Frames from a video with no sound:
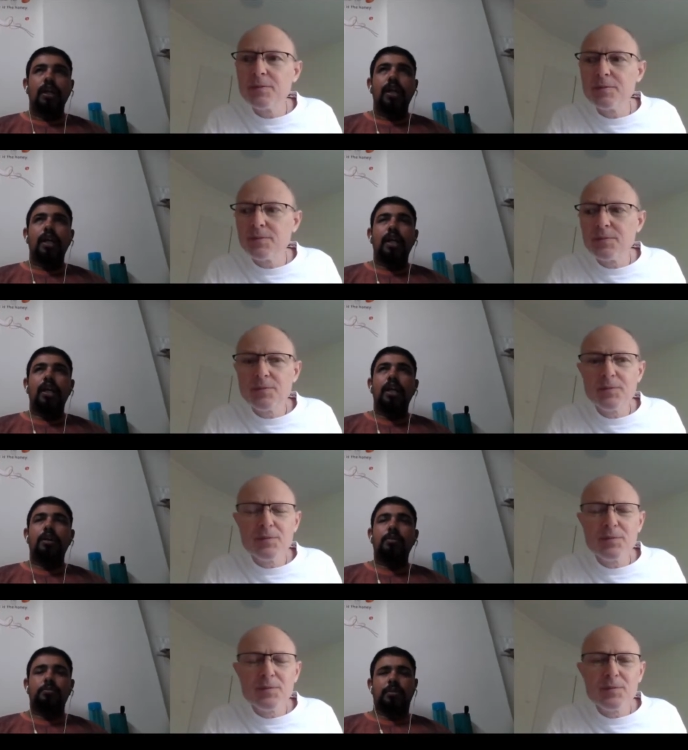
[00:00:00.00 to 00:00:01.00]
Speaker 1: Uh,
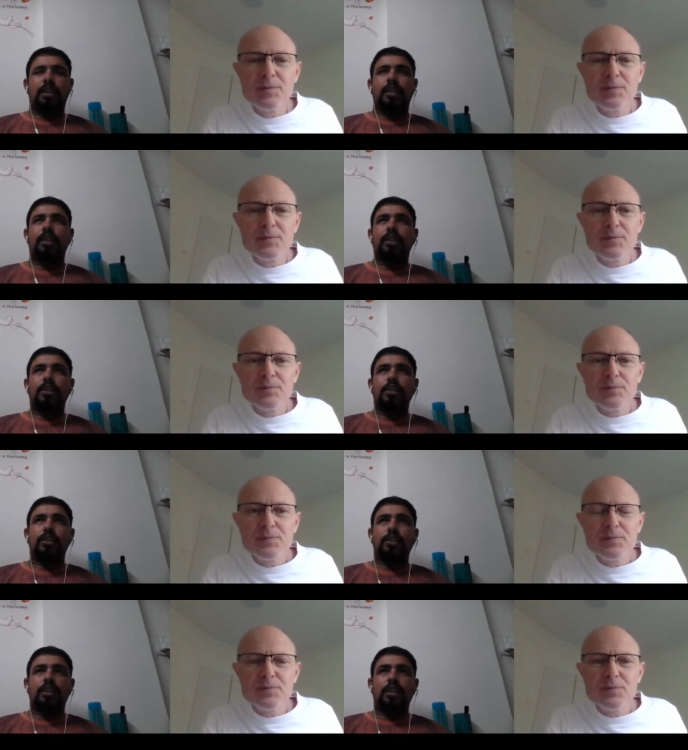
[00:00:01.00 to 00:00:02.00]
I think
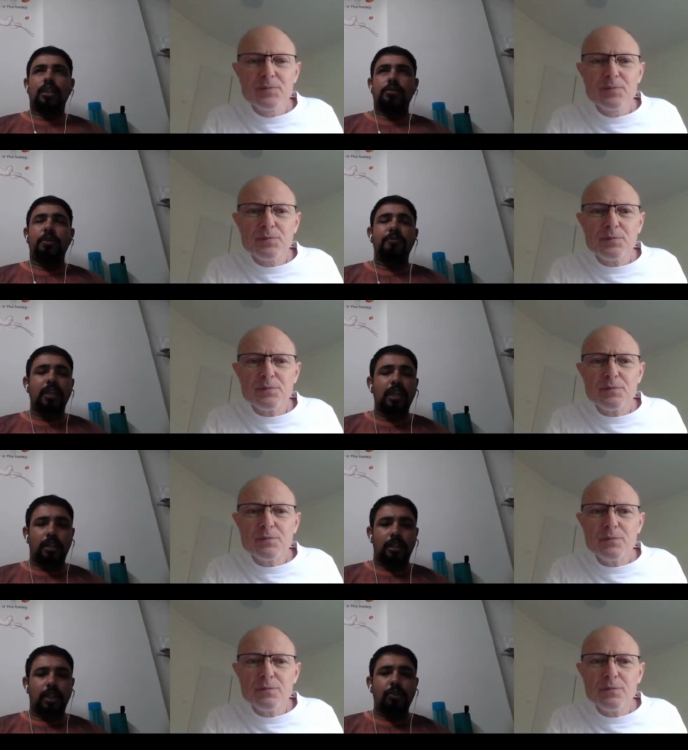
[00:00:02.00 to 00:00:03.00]
uh, fifteen
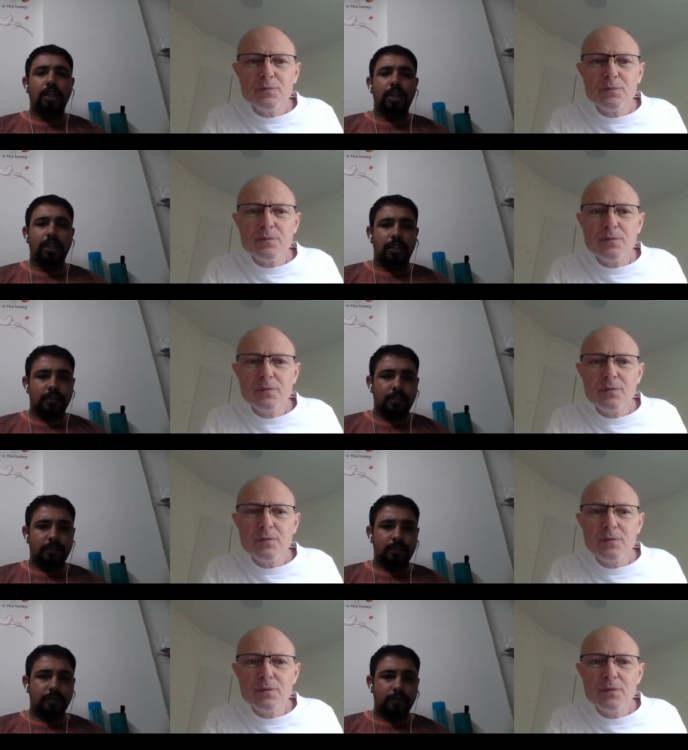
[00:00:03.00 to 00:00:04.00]
or twenty.
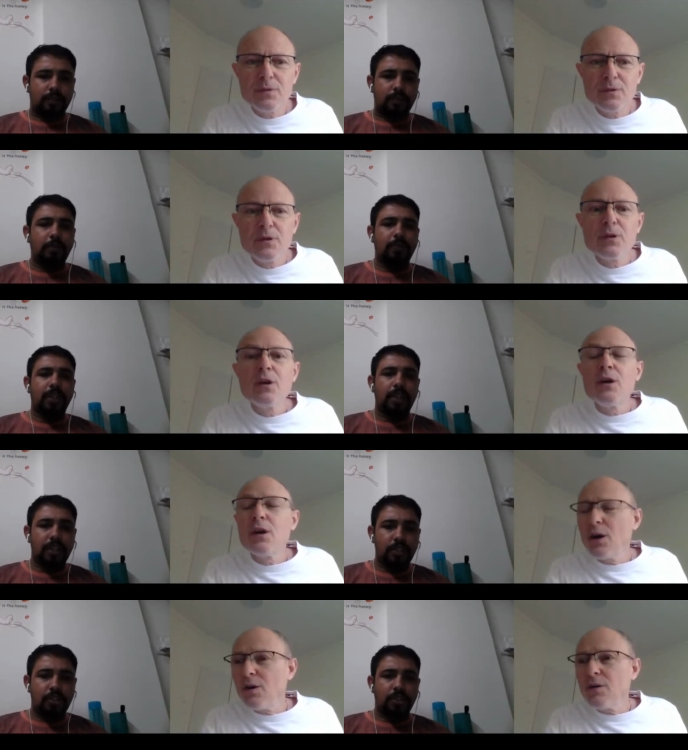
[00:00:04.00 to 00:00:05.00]
Fifteen
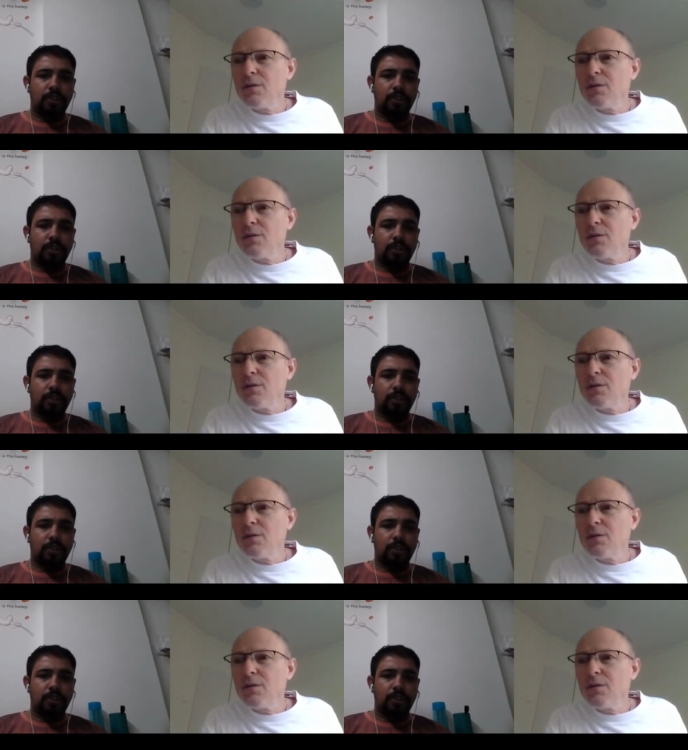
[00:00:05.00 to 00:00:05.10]
teacher